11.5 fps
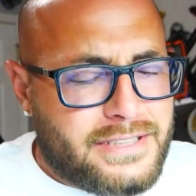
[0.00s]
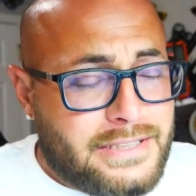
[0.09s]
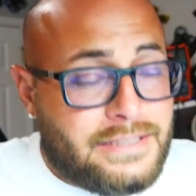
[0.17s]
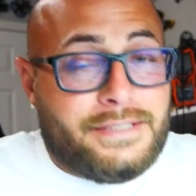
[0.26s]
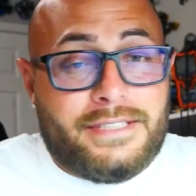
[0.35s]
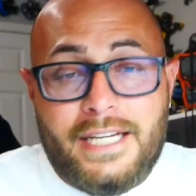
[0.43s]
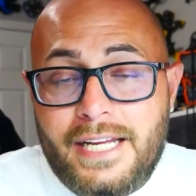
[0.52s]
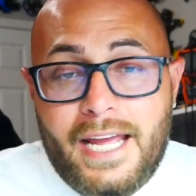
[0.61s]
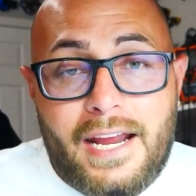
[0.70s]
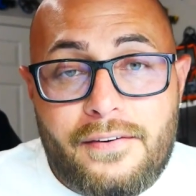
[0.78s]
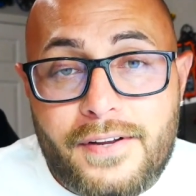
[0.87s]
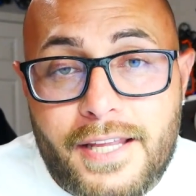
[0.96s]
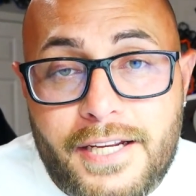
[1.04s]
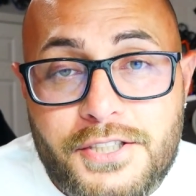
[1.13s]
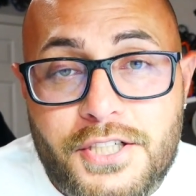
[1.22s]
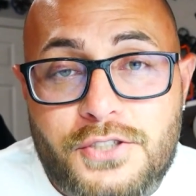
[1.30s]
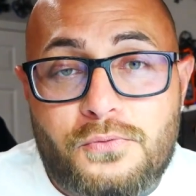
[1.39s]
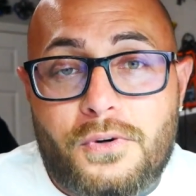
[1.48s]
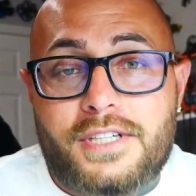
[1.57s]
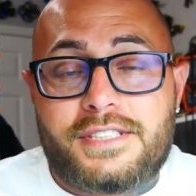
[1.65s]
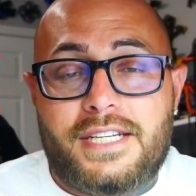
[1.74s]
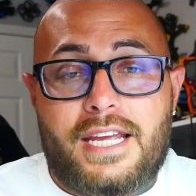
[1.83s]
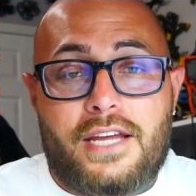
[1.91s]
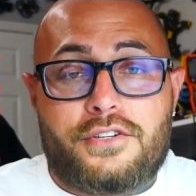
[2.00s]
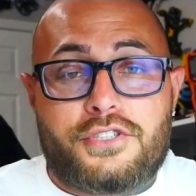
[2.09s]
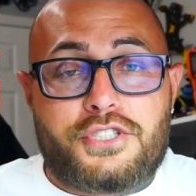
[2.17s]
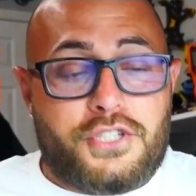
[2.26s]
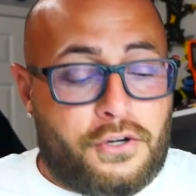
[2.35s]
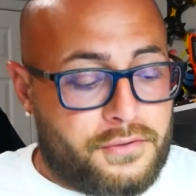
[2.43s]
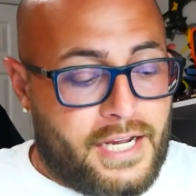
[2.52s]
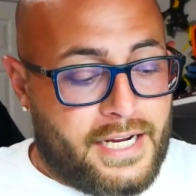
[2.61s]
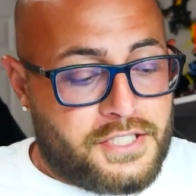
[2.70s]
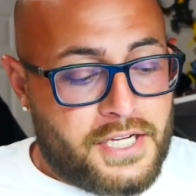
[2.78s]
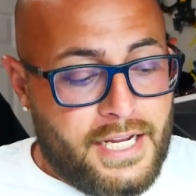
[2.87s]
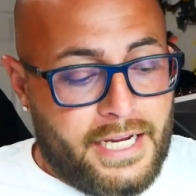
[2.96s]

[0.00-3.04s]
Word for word: Oh, everything just worked together so nice.